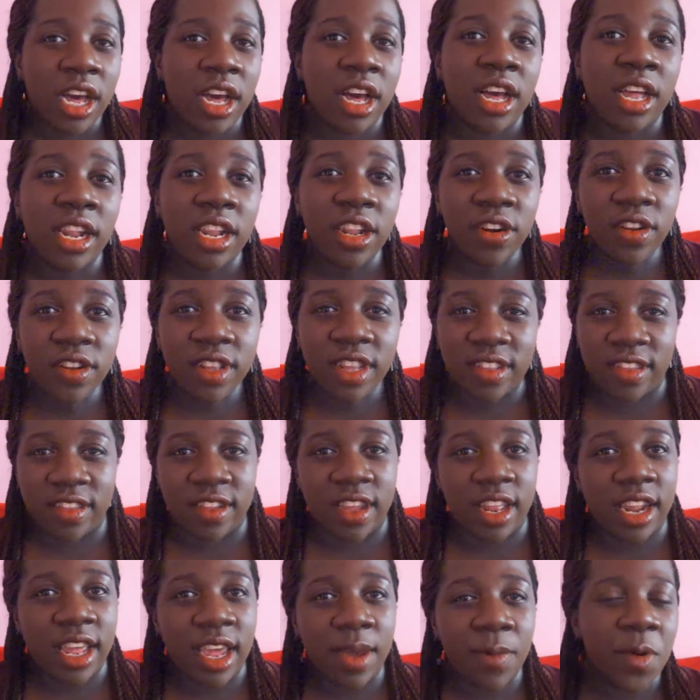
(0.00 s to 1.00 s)
a little
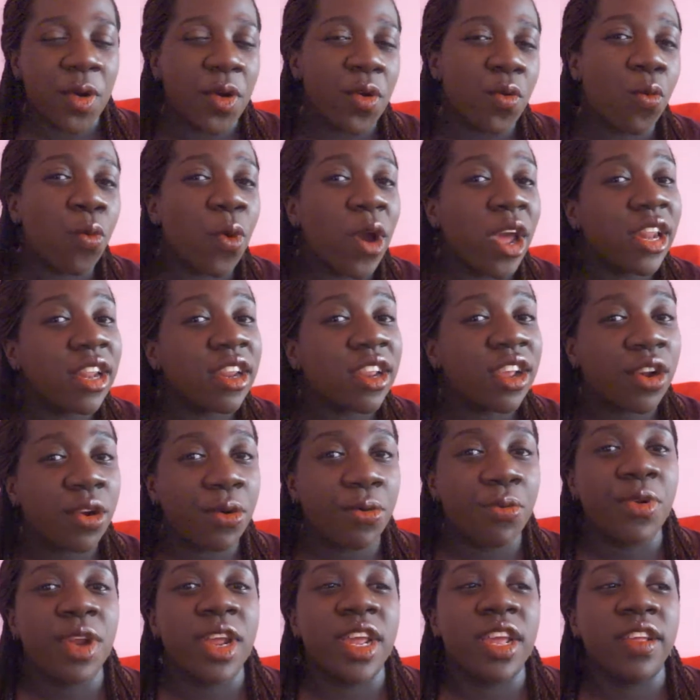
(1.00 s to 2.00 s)
disclaimer, when
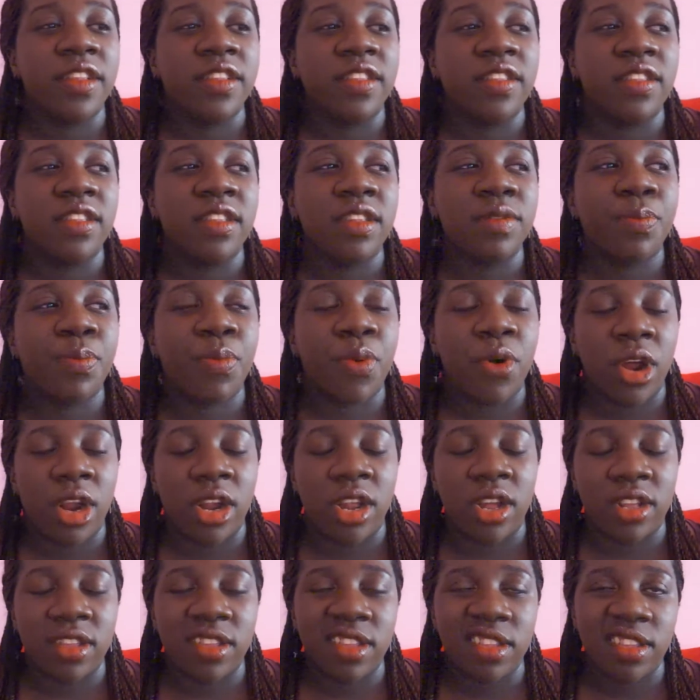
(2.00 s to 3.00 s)
Korean
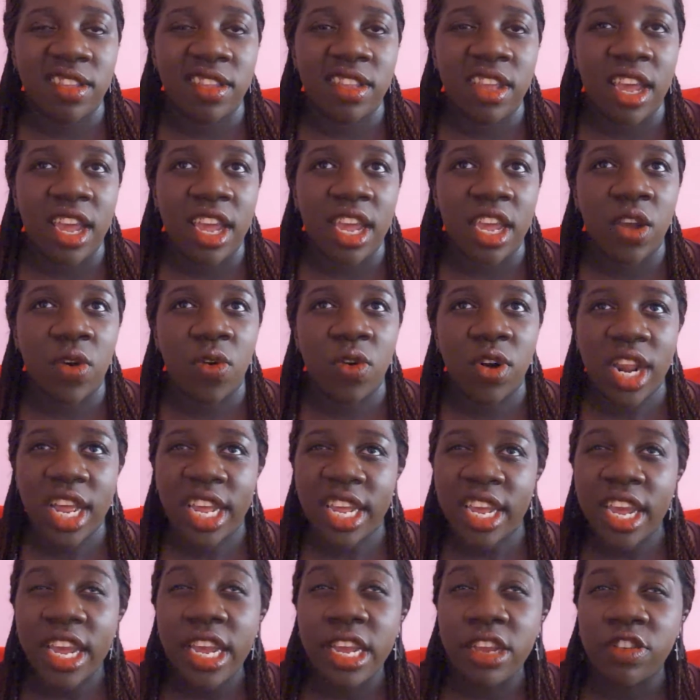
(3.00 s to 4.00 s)
products say, or
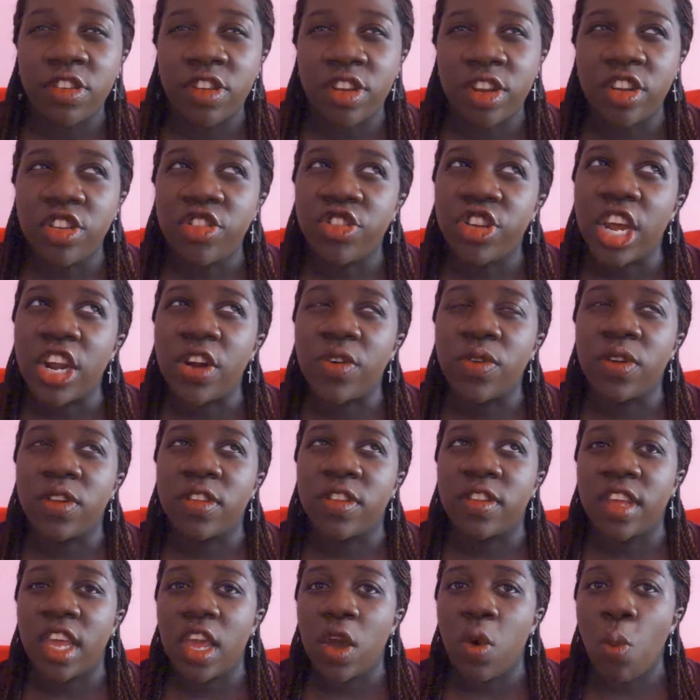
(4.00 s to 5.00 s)
like Asian in general,
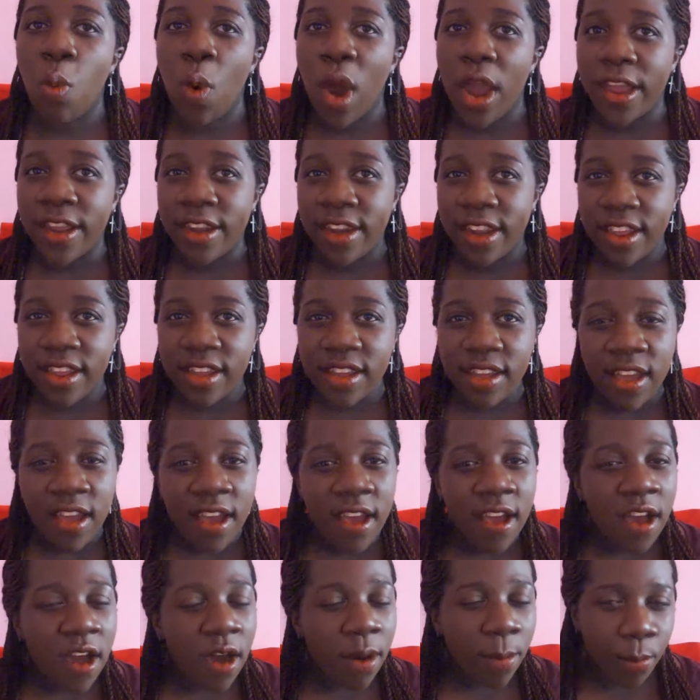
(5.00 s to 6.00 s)
say whitening,
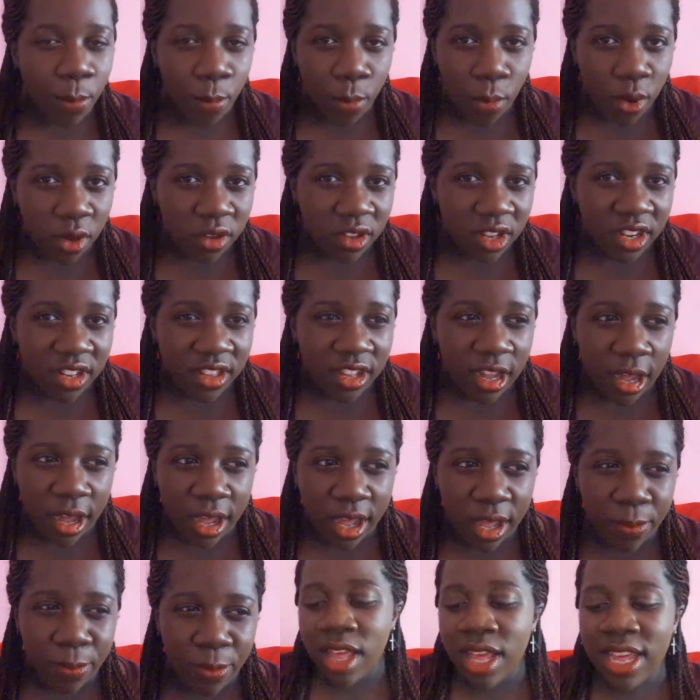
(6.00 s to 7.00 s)
most of the
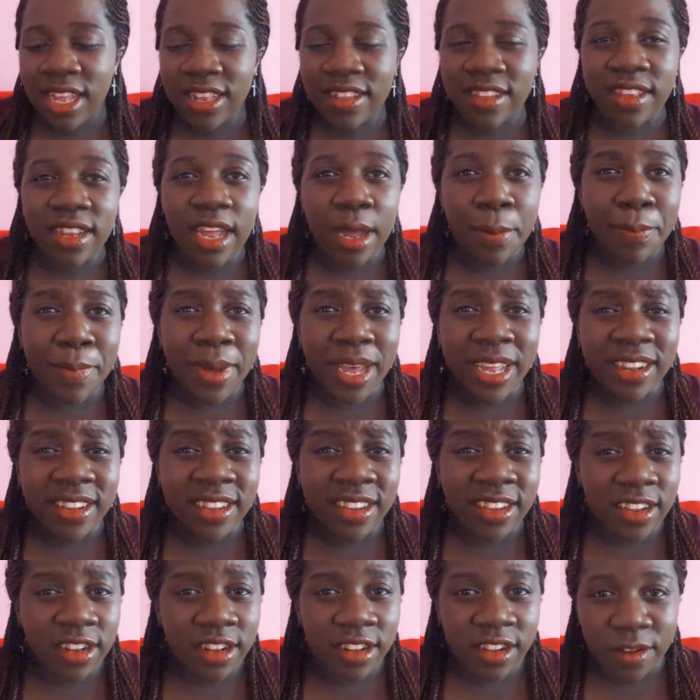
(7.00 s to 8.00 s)
time it's not
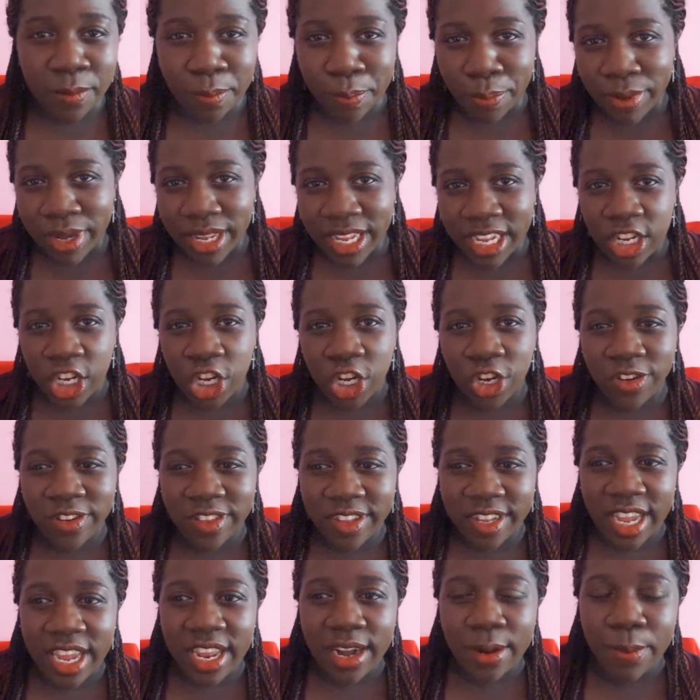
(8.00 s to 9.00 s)
meant to bleach your
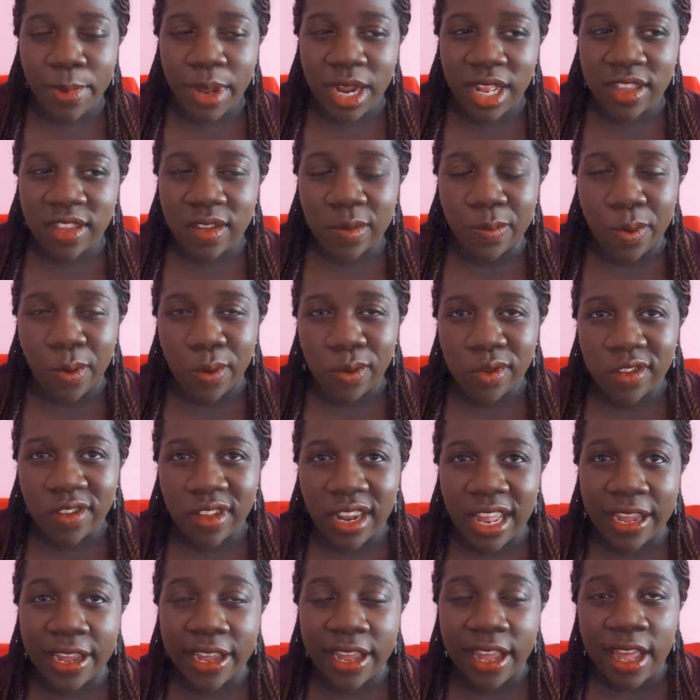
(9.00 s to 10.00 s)
skin, but it's supposed to
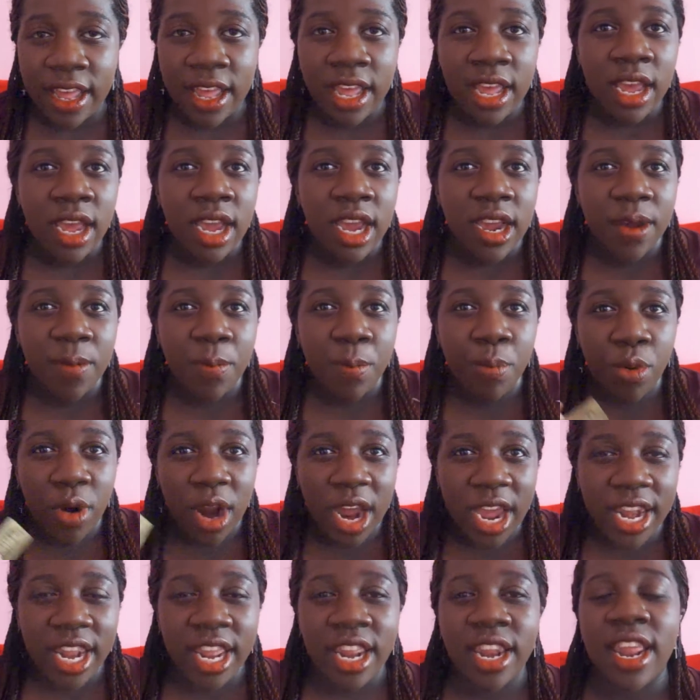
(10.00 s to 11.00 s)
like
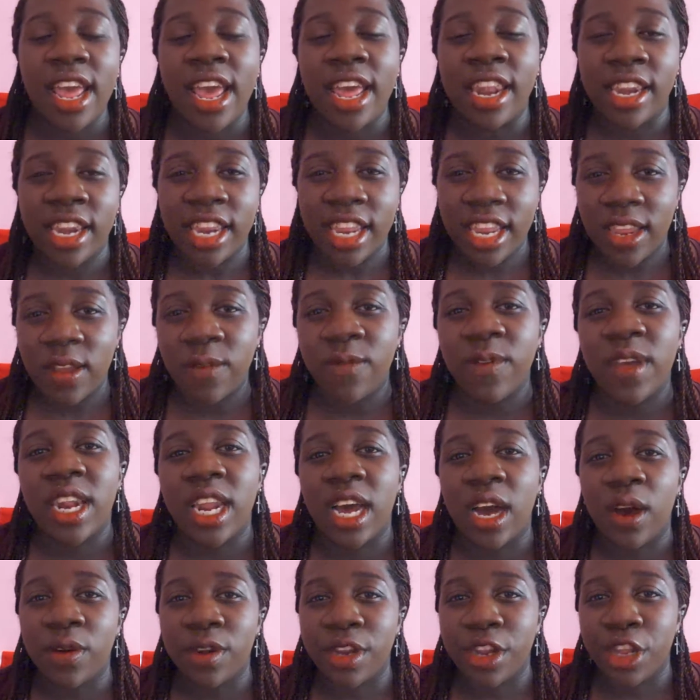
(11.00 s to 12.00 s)
brighten and even
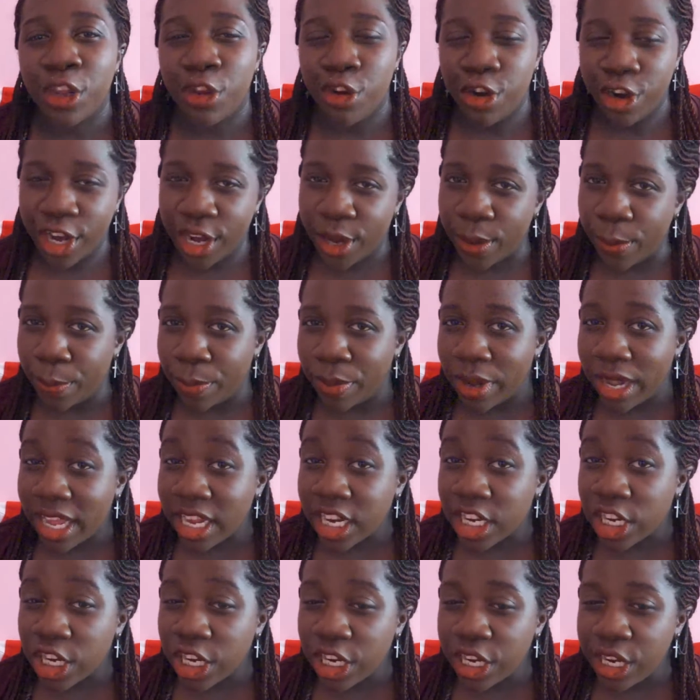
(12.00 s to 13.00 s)
out your
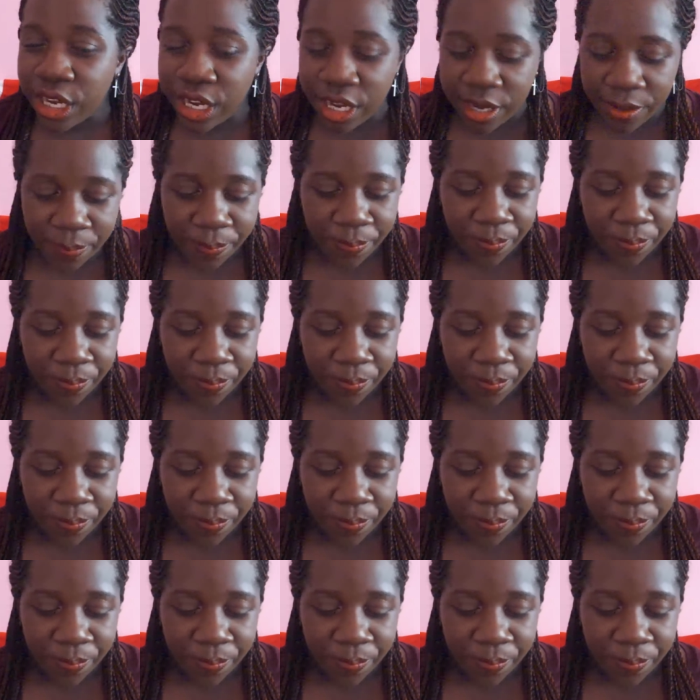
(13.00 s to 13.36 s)
complexion.